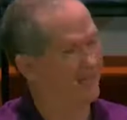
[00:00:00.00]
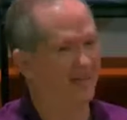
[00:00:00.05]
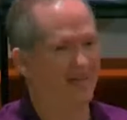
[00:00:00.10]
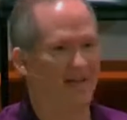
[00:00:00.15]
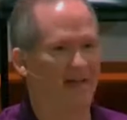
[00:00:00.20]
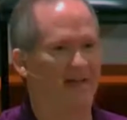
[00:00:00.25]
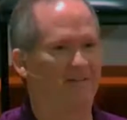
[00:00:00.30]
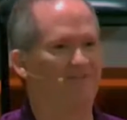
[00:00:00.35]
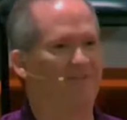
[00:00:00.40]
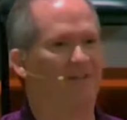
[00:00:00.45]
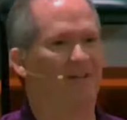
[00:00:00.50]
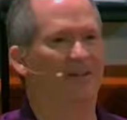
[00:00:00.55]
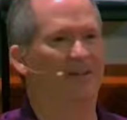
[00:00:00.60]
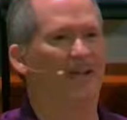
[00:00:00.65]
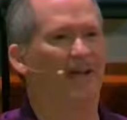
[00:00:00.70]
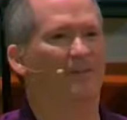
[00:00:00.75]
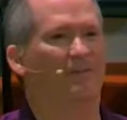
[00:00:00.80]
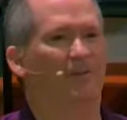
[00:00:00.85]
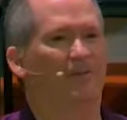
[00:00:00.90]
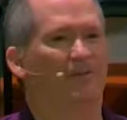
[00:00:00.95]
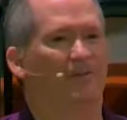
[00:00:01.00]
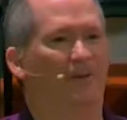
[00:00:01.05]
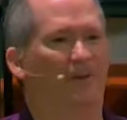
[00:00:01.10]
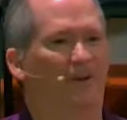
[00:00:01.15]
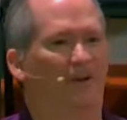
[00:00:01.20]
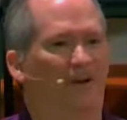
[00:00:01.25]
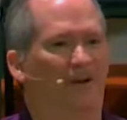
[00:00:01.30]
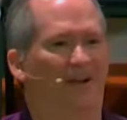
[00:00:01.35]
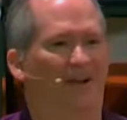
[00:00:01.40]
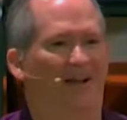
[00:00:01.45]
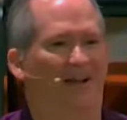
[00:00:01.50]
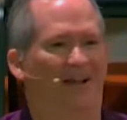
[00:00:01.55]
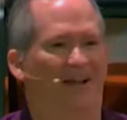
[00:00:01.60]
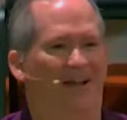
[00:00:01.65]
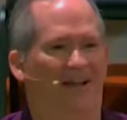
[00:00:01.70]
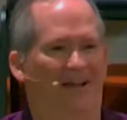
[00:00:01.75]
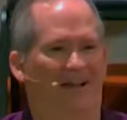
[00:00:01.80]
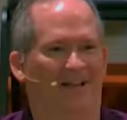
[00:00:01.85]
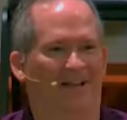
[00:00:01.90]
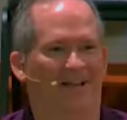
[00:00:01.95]
I've done that before.
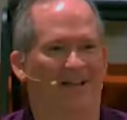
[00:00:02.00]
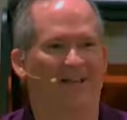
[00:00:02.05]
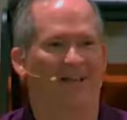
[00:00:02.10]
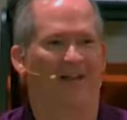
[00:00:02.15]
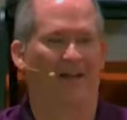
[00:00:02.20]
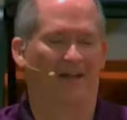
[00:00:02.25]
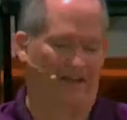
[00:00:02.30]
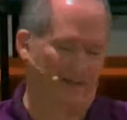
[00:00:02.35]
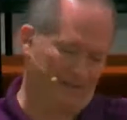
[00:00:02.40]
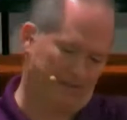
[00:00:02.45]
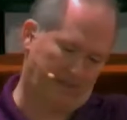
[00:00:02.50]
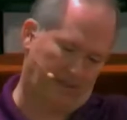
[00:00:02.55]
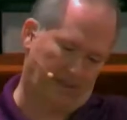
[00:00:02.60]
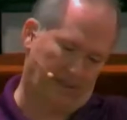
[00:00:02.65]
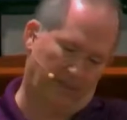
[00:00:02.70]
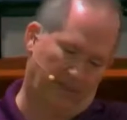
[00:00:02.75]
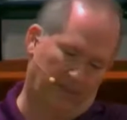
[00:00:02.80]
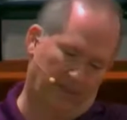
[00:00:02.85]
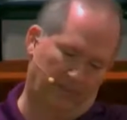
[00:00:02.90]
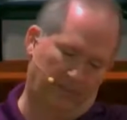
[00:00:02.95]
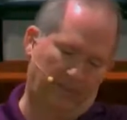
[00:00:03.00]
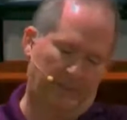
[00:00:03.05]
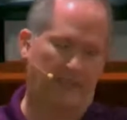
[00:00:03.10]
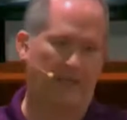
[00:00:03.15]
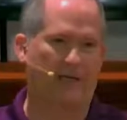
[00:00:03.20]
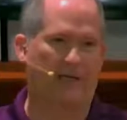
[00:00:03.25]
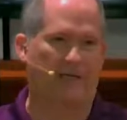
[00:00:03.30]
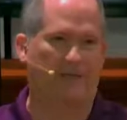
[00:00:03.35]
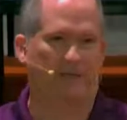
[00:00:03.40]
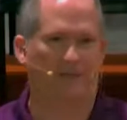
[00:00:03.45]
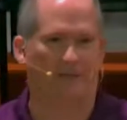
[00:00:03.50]
Hey, it's getting a little bit late.